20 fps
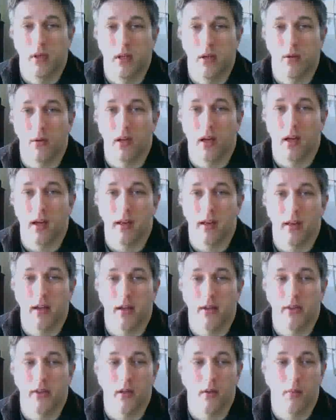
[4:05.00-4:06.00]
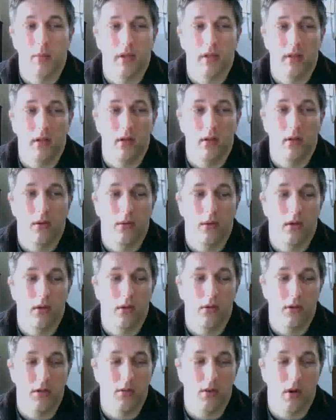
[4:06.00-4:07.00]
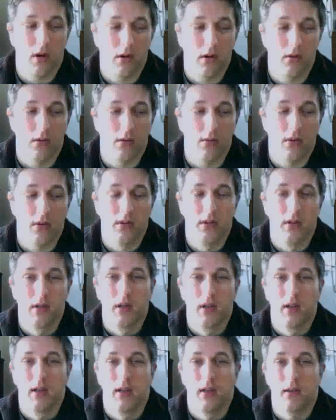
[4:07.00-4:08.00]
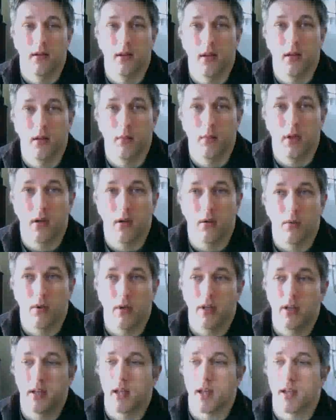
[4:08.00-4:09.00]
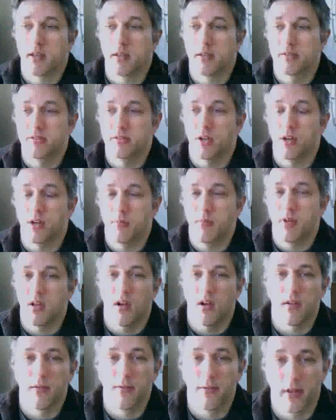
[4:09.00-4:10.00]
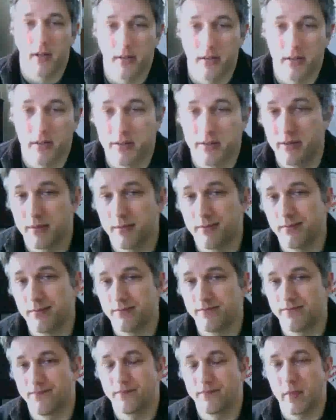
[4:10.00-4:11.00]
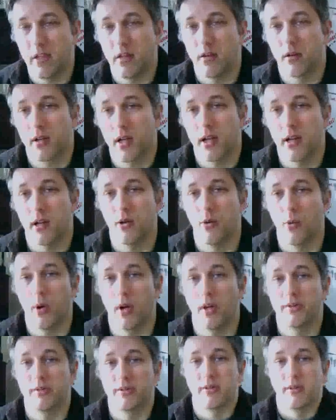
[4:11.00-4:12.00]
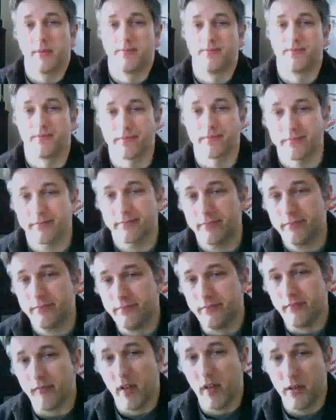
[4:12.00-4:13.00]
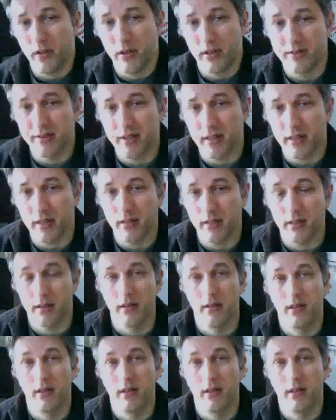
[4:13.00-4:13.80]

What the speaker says: guy out there, but you are normal, and it really kind of started me off on this, kind of quest, you could say, to